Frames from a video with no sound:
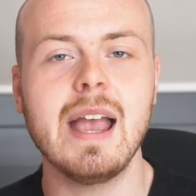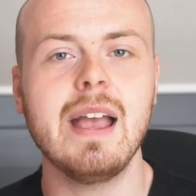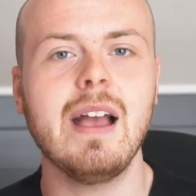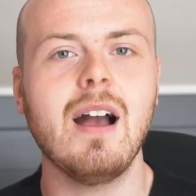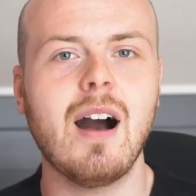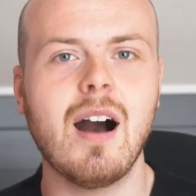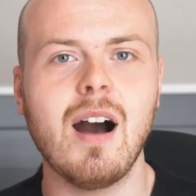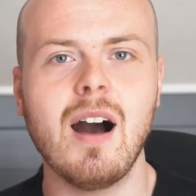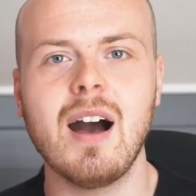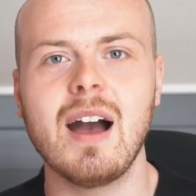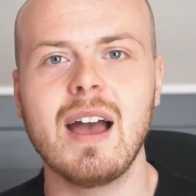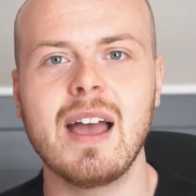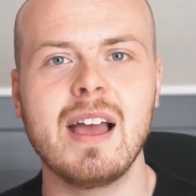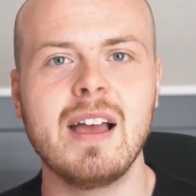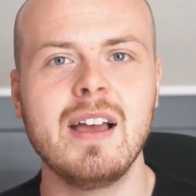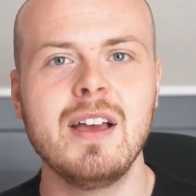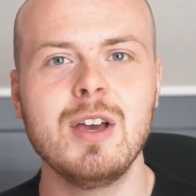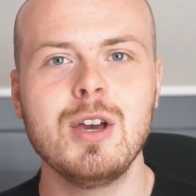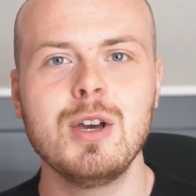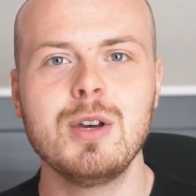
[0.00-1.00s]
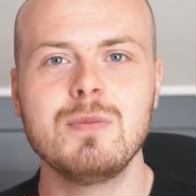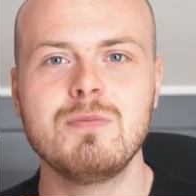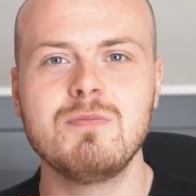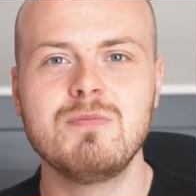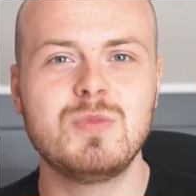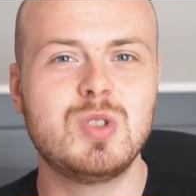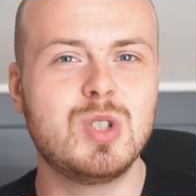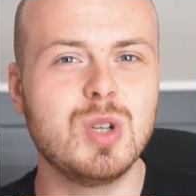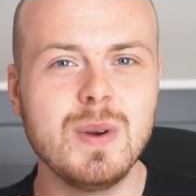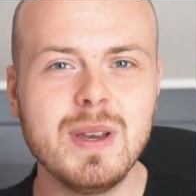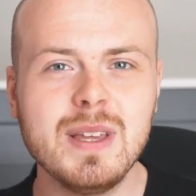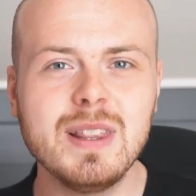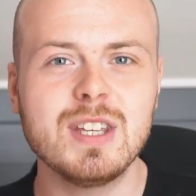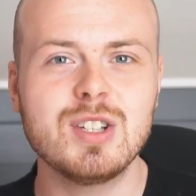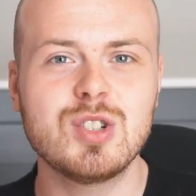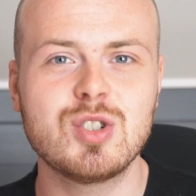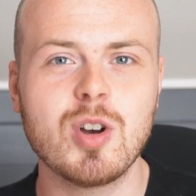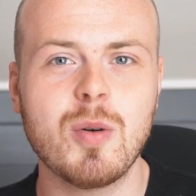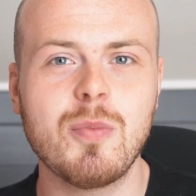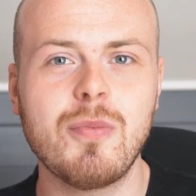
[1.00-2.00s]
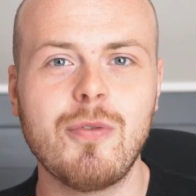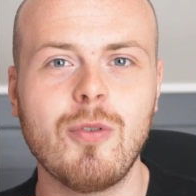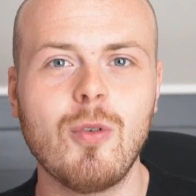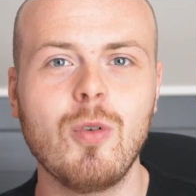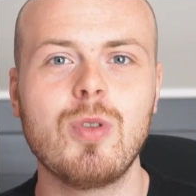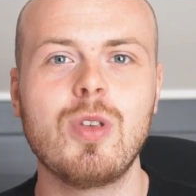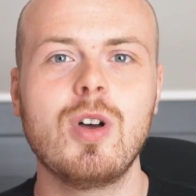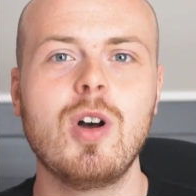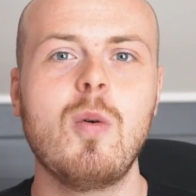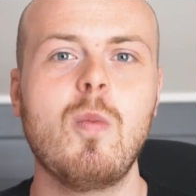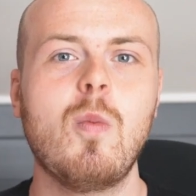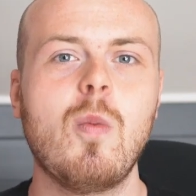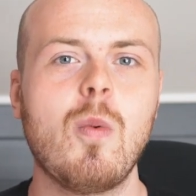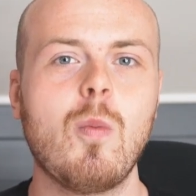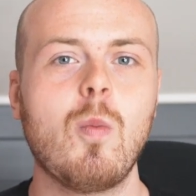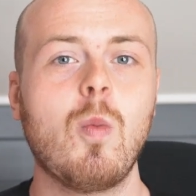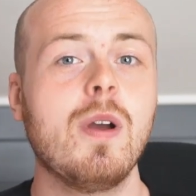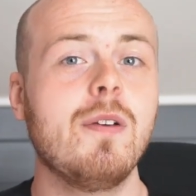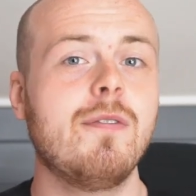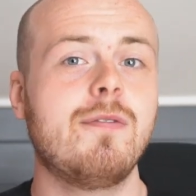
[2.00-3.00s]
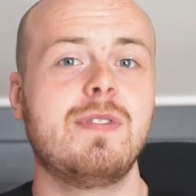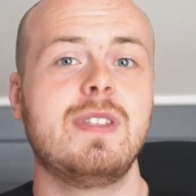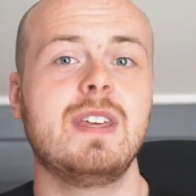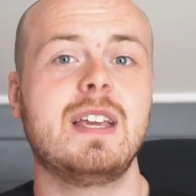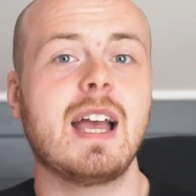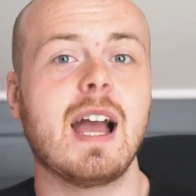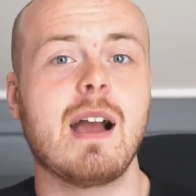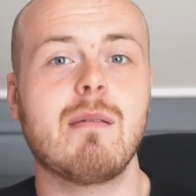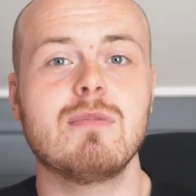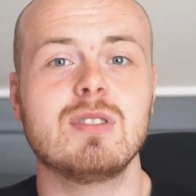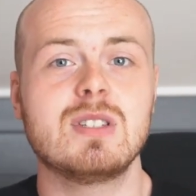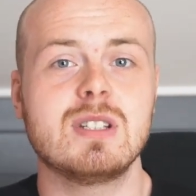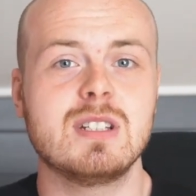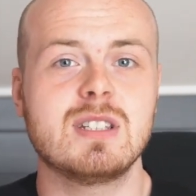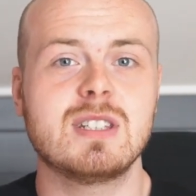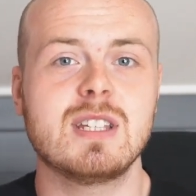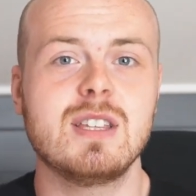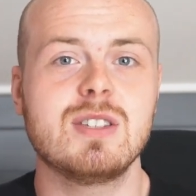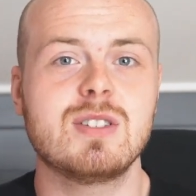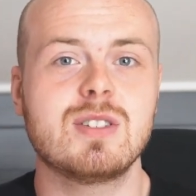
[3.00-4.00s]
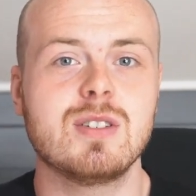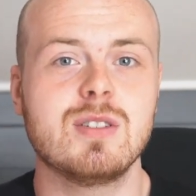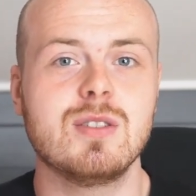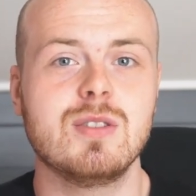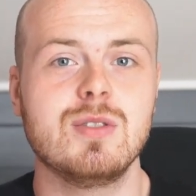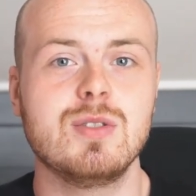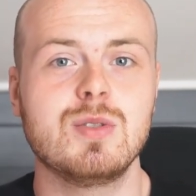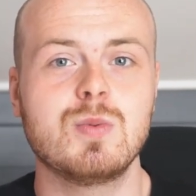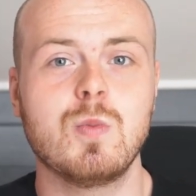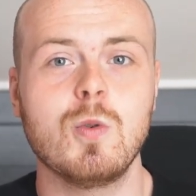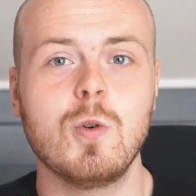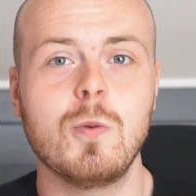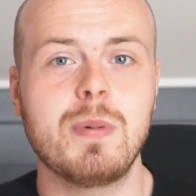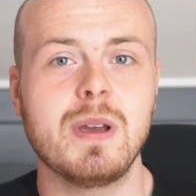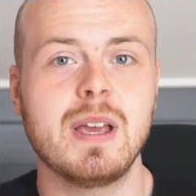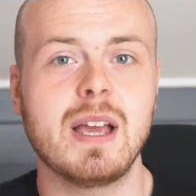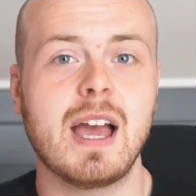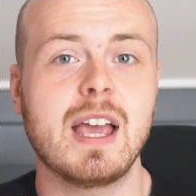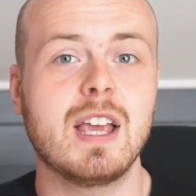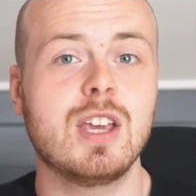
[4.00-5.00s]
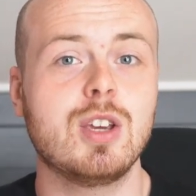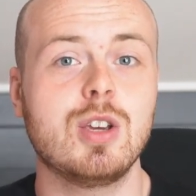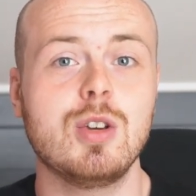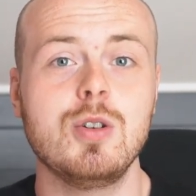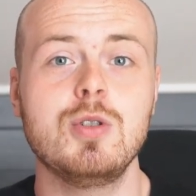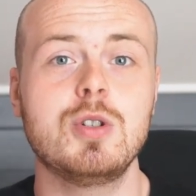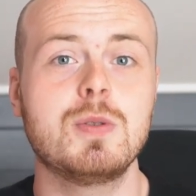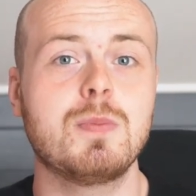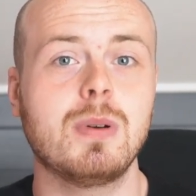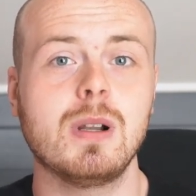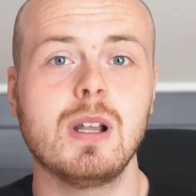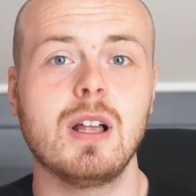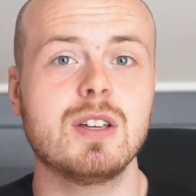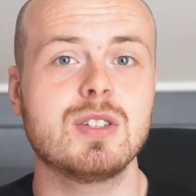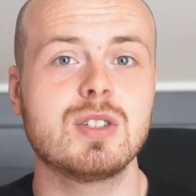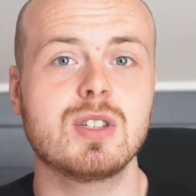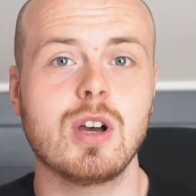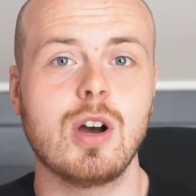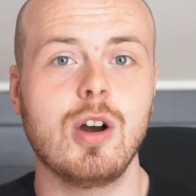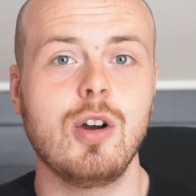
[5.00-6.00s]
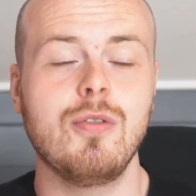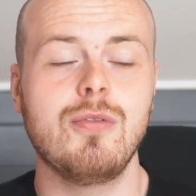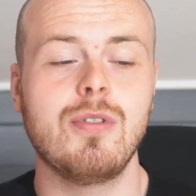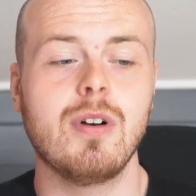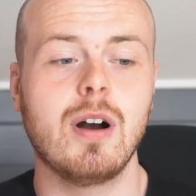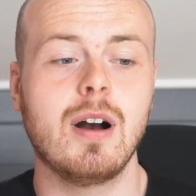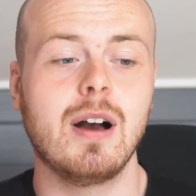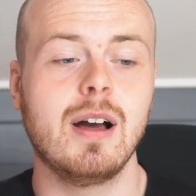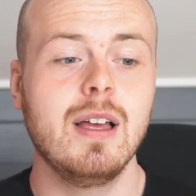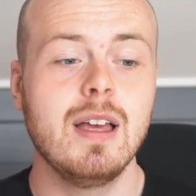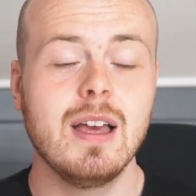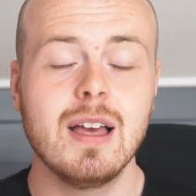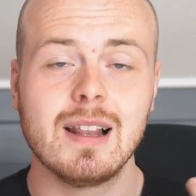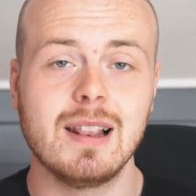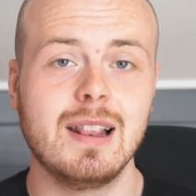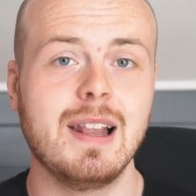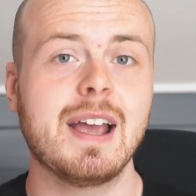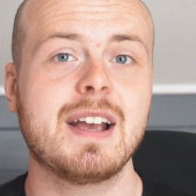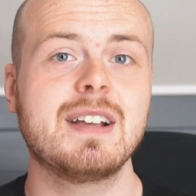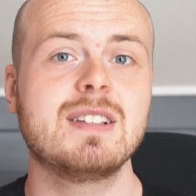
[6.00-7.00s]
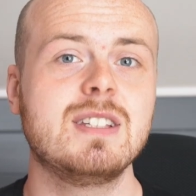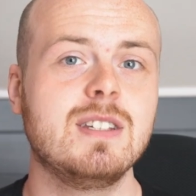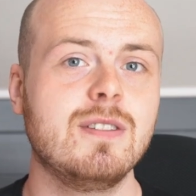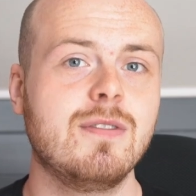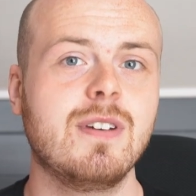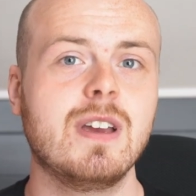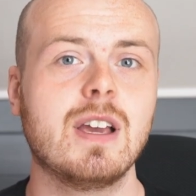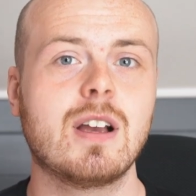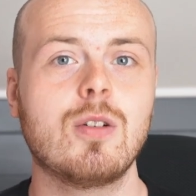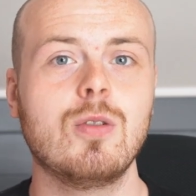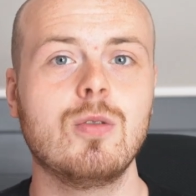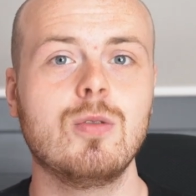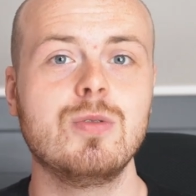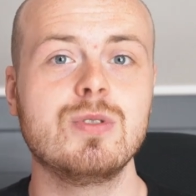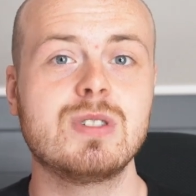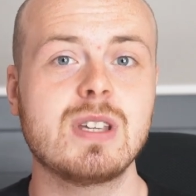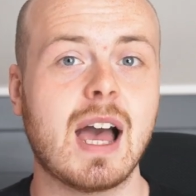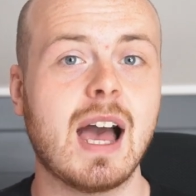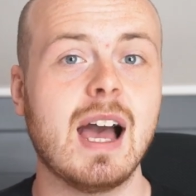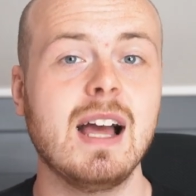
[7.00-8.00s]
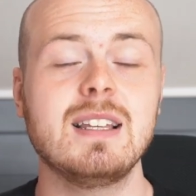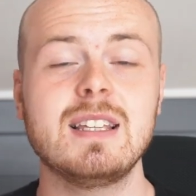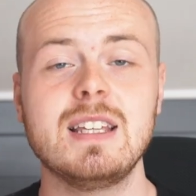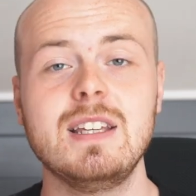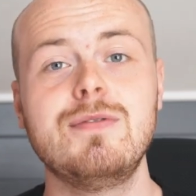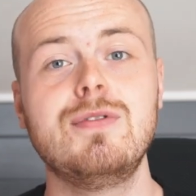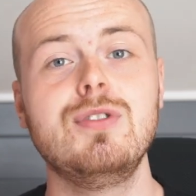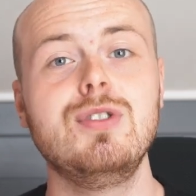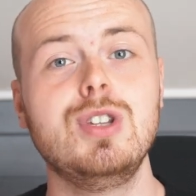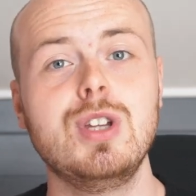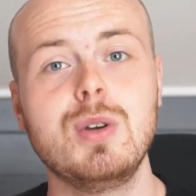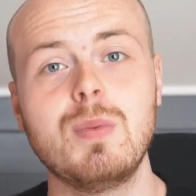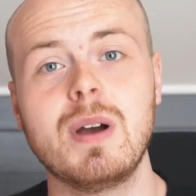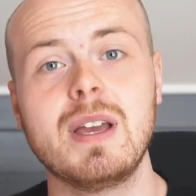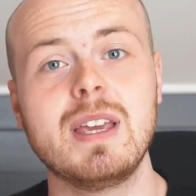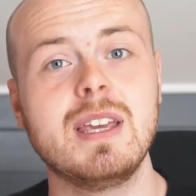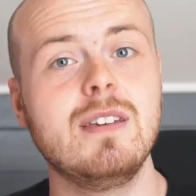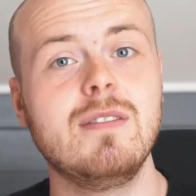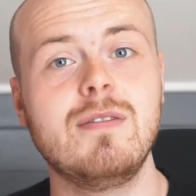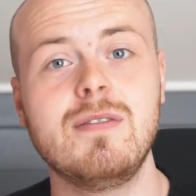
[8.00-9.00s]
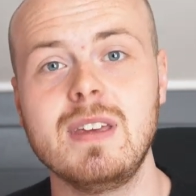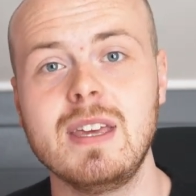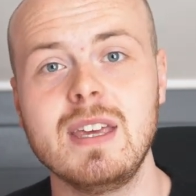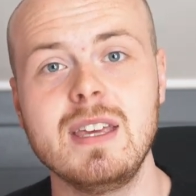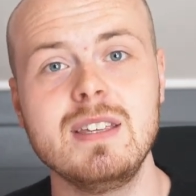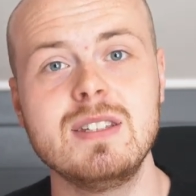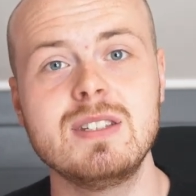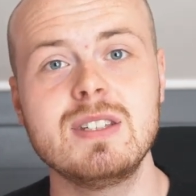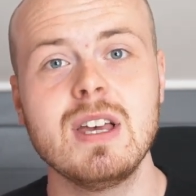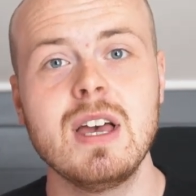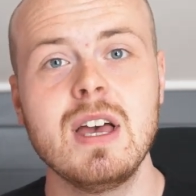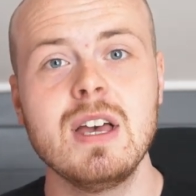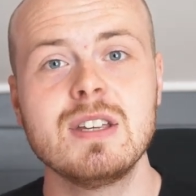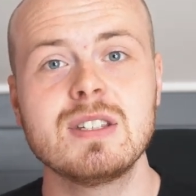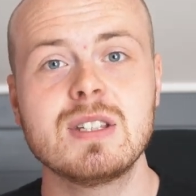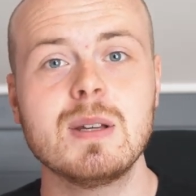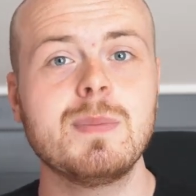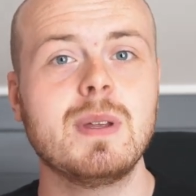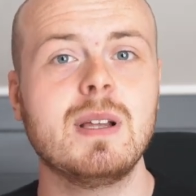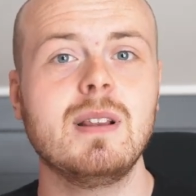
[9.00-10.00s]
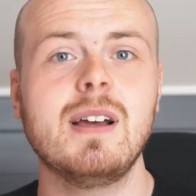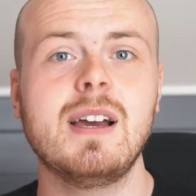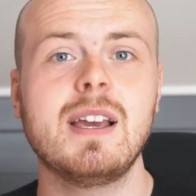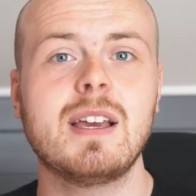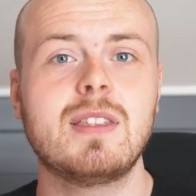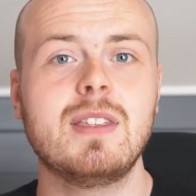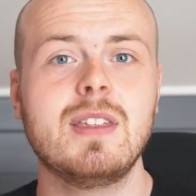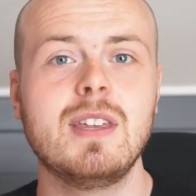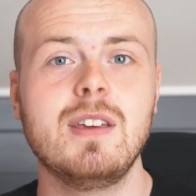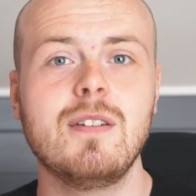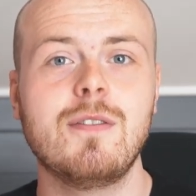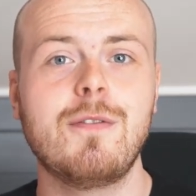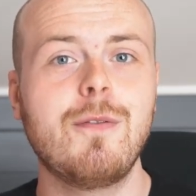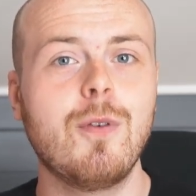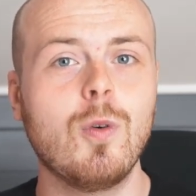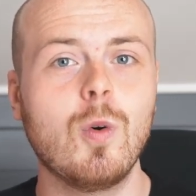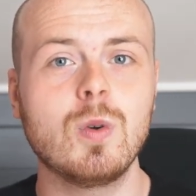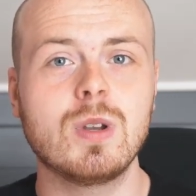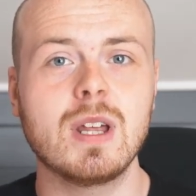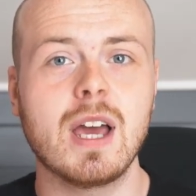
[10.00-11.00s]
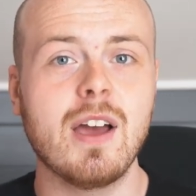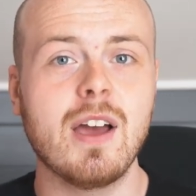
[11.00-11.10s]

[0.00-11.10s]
AI doing this job for them with the cameras and the sensors will be a huge plus over legacy vehicles and even newer EVs. Something like the Ford